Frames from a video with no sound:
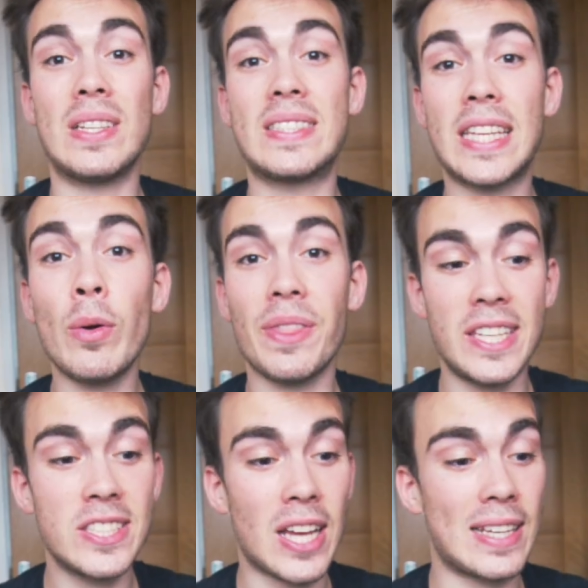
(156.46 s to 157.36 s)
we'll see what
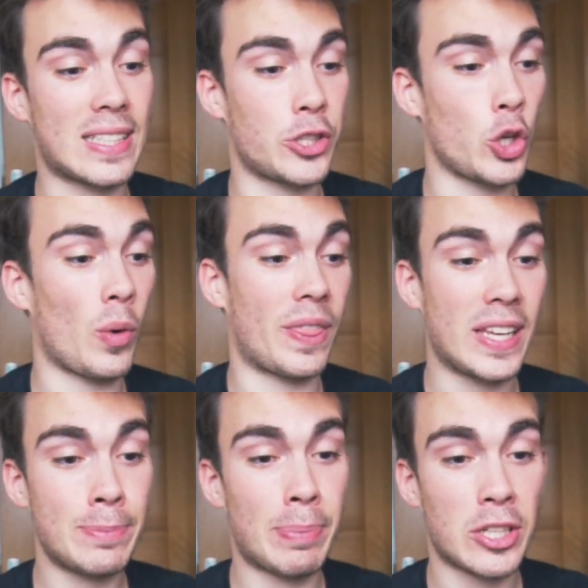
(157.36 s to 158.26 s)
these guys can do with
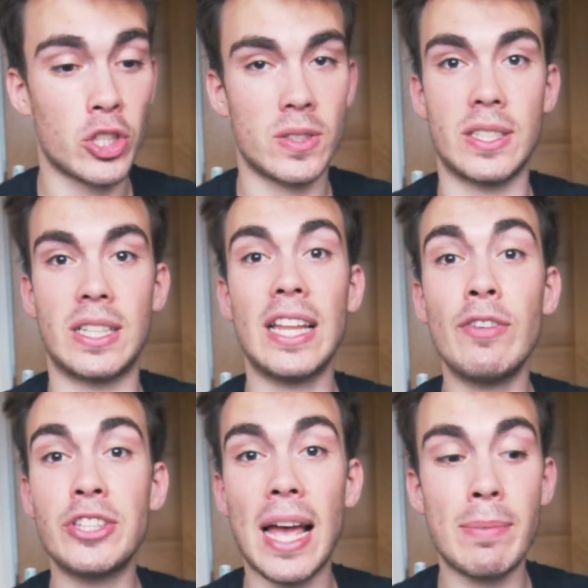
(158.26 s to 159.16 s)
these pictures. The
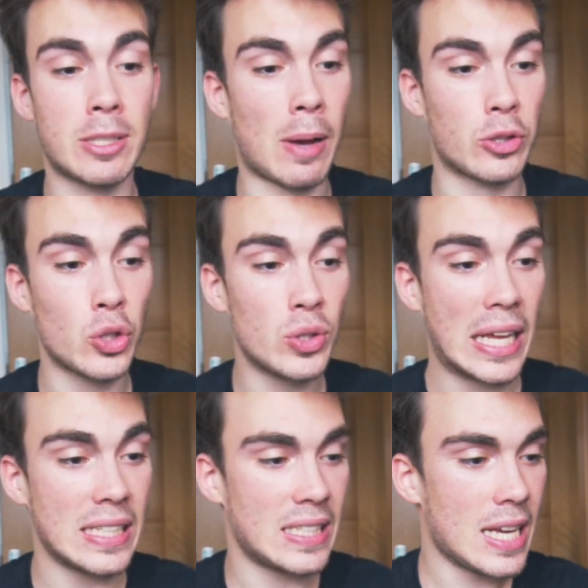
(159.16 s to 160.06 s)
delivery time is about 2 days.